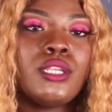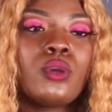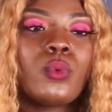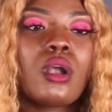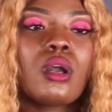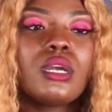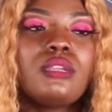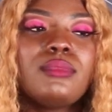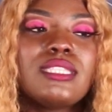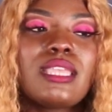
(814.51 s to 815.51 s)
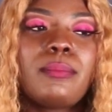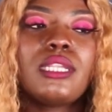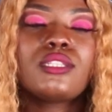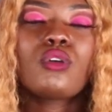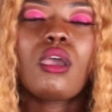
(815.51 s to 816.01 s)
You know, we're all going to be stepping
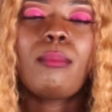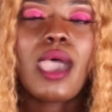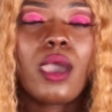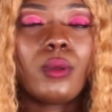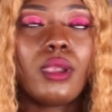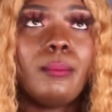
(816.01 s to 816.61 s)
into our power.